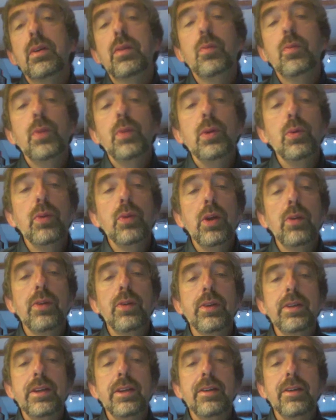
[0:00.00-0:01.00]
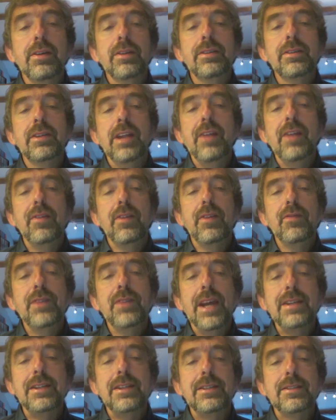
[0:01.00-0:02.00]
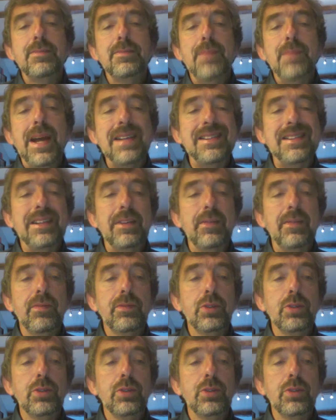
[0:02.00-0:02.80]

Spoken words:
We all know that the level of debt is massive.